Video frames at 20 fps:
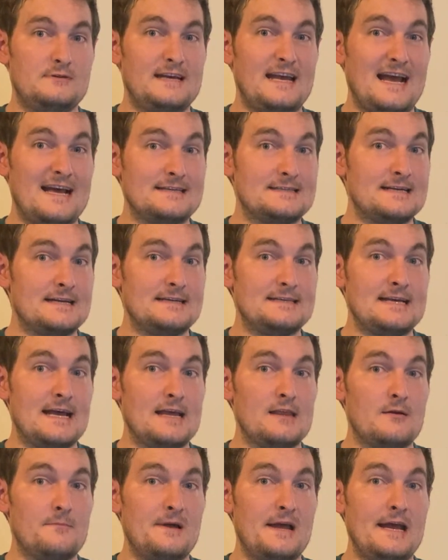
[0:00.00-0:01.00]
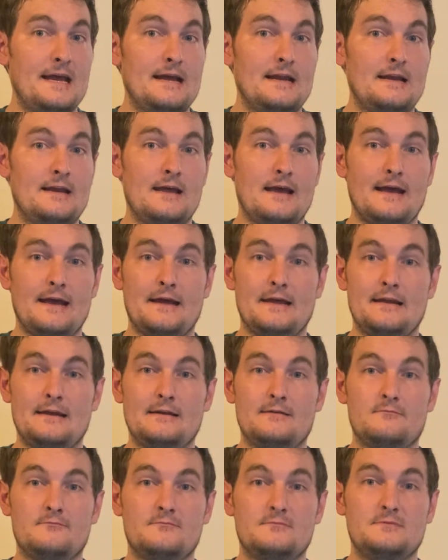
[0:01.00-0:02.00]
Casting TAYLORMADE
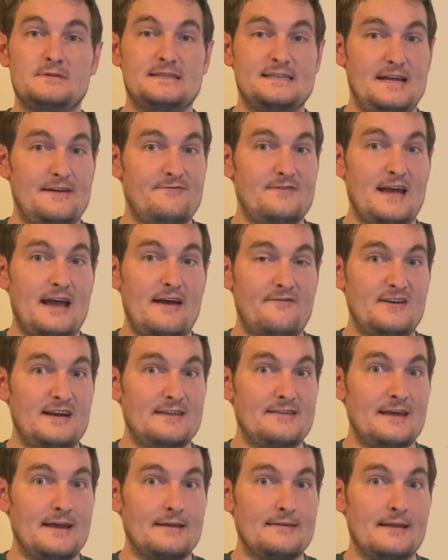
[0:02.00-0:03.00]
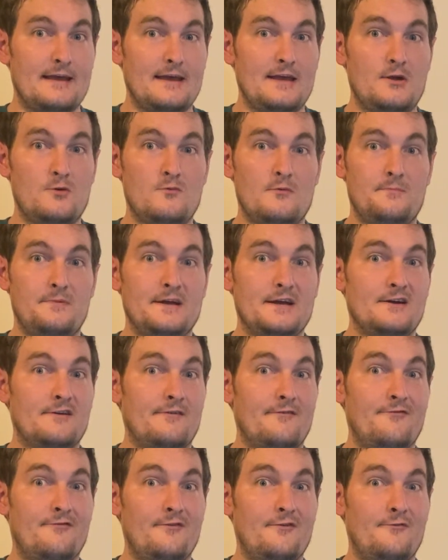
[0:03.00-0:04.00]
and see if they have anything that you would be a
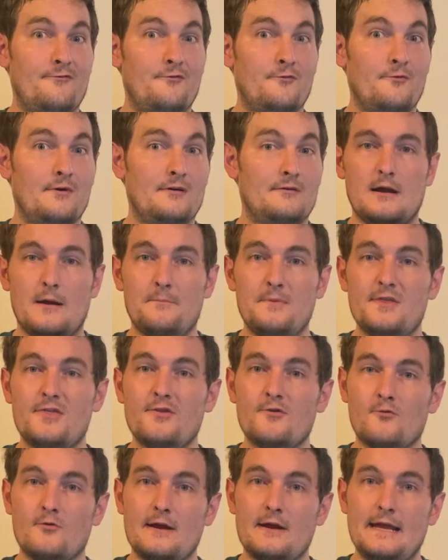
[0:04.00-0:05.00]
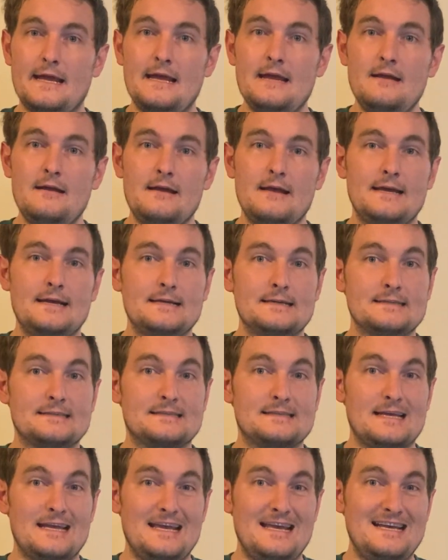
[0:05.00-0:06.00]
good fit for. Number 3
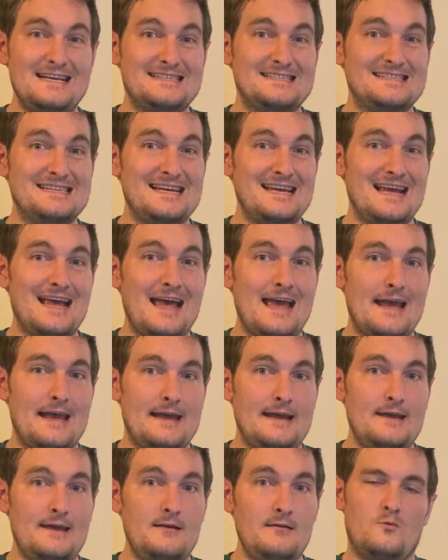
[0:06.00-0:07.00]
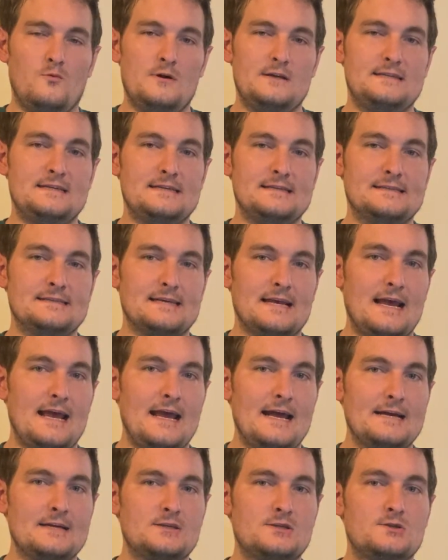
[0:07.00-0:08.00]
is ECA, which is
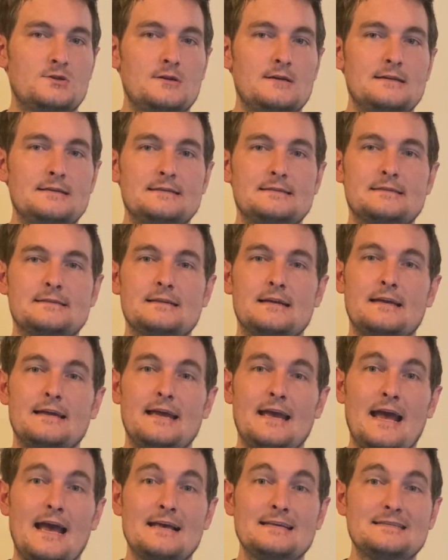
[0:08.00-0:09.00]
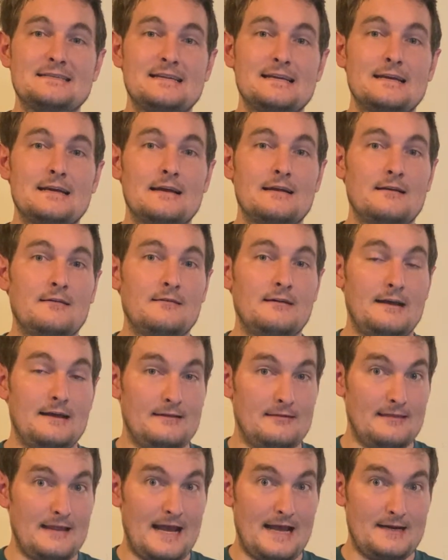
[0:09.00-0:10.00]
Extras Casting
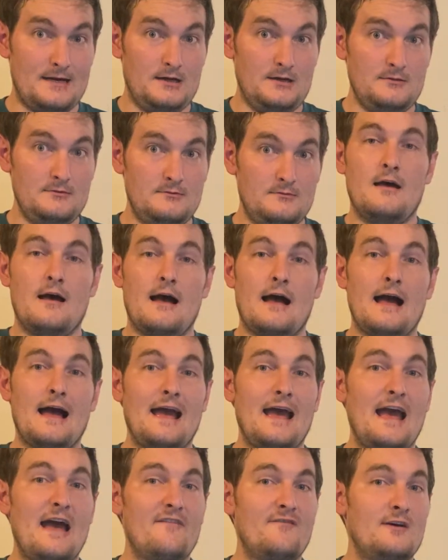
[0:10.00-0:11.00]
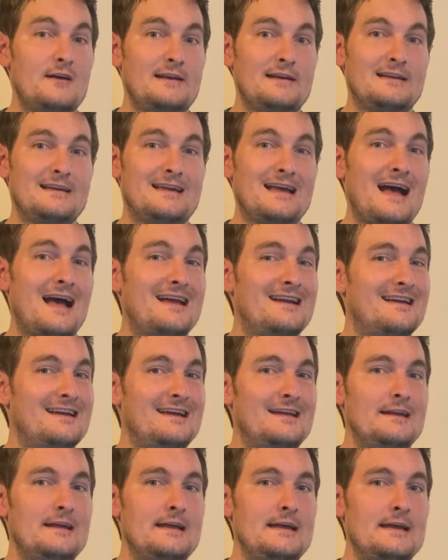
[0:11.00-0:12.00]
Atlanta. I haven't got
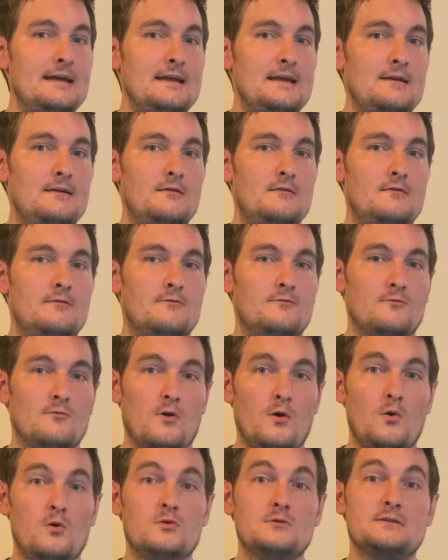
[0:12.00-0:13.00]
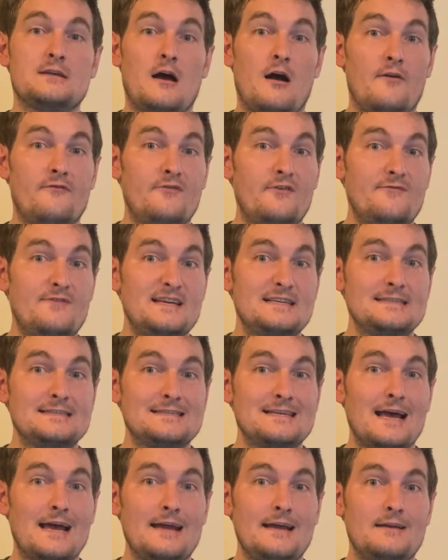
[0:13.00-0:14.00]
any roles off of this
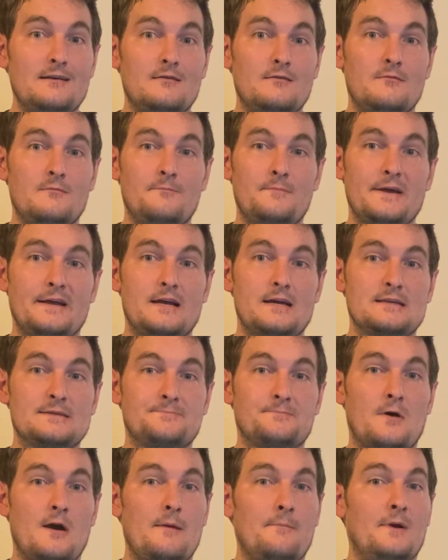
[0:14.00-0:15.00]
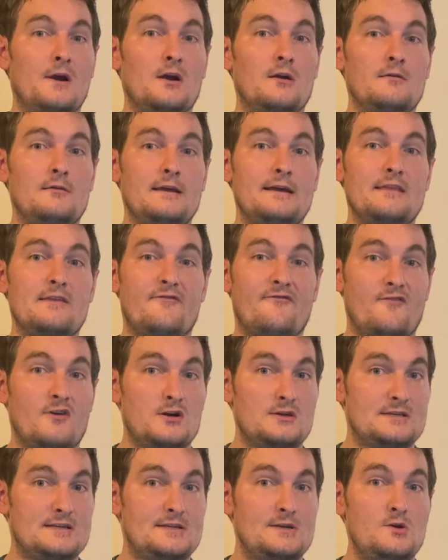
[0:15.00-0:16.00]
site because primarily the
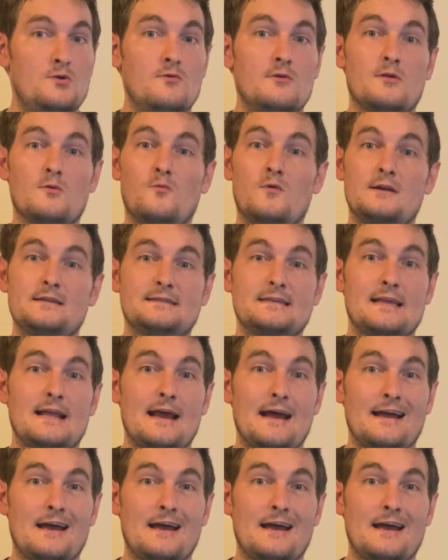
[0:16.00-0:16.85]
first 2 are the ones that